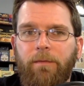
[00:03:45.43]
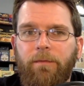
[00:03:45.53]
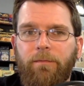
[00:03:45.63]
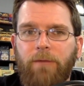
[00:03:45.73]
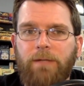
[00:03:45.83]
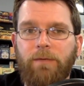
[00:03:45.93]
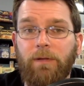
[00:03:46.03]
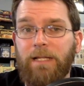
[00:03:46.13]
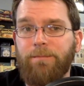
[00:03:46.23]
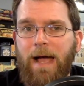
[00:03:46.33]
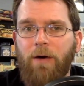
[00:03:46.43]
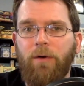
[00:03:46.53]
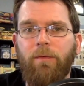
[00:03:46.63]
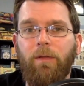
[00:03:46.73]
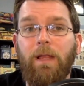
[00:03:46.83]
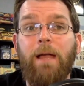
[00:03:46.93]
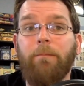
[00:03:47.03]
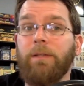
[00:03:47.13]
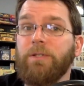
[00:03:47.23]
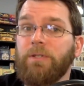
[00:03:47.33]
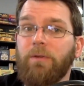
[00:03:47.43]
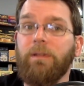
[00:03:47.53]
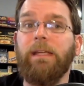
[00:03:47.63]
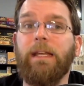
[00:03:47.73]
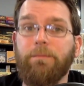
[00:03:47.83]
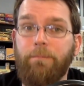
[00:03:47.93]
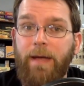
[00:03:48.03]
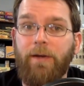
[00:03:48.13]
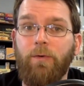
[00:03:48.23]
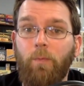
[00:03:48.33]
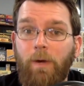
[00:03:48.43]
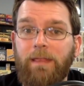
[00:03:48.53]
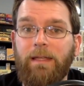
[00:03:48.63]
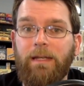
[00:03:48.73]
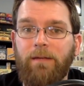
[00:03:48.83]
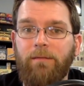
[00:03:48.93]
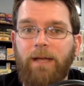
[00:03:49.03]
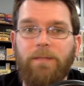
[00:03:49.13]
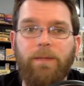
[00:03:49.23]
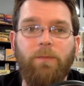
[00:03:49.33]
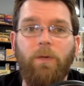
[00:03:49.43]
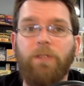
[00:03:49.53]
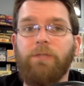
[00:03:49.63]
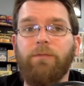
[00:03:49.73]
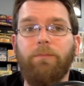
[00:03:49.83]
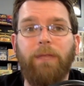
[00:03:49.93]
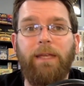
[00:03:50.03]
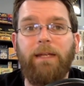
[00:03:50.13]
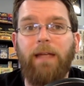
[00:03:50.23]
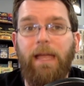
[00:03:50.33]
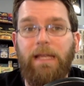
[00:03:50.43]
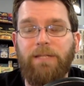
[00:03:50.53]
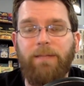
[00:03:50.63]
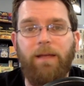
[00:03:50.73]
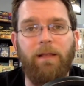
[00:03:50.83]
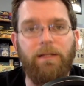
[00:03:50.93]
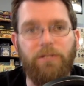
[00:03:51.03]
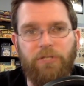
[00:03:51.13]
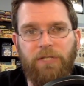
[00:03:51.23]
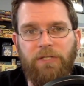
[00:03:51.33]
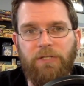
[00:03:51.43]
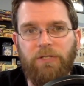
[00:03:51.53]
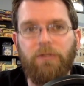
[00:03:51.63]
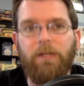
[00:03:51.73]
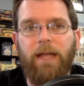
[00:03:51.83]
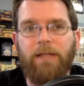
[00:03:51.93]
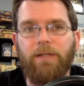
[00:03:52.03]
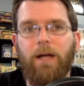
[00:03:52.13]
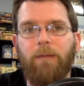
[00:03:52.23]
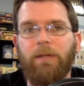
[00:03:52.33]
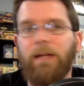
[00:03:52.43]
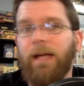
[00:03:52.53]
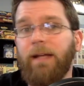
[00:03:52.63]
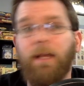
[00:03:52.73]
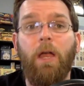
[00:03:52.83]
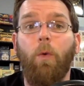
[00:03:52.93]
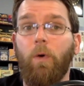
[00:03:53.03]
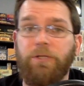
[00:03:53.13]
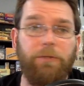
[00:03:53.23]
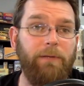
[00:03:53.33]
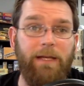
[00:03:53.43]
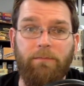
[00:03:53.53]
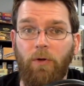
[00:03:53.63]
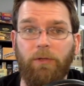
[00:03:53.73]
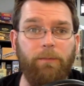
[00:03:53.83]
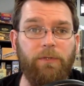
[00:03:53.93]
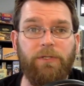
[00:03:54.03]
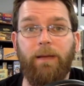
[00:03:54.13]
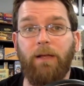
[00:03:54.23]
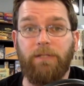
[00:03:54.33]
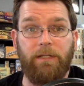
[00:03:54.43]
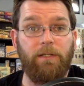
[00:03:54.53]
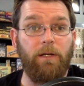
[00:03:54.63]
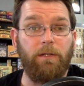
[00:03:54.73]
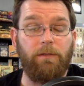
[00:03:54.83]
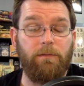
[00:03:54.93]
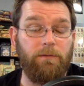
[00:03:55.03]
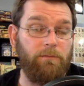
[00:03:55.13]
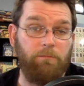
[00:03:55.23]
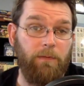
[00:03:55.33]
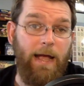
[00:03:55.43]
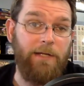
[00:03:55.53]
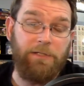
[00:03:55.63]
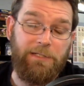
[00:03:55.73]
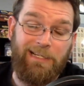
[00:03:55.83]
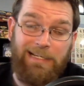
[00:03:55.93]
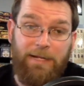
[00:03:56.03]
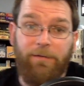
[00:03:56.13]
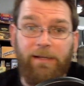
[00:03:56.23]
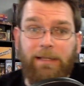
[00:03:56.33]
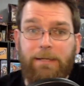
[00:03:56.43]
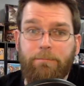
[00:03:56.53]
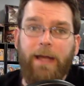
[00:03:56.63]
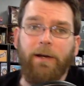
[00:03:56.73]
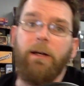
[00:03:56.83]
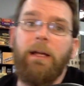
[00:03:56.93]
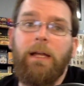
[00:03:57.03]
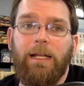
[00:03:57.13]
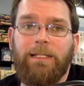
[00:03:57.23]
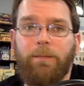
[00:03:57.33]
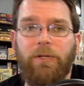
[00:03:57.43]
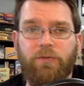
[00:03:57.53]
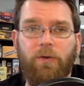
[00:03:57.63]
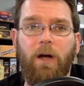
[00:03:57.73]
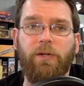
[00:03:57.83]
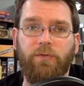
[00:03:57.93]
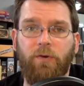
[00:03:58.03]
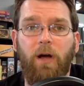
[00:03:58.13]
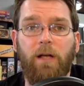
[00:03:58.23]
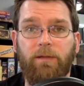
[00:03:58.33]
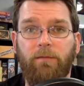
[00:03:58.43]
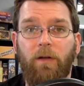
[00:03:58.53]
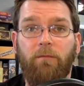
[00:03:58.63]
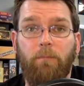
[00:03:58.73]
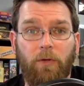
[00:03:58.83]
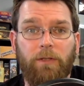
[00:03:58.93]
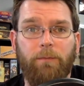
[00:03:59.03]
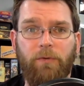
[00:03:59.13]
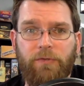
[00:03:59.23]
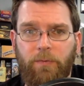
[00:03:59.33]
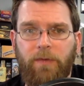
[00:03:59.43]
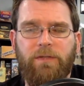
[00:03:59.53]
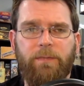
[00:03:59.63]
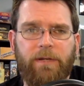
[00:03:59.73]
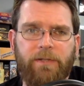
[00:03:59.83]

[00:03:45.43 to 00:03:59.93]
front or less powerful, but certainly gets better with an investment. Once you've played a spell, it's just as good as Goblin Guide. Once you play multiple spells, it got actually significantly better, and some of your strongest draws involve multiple Swiftspears.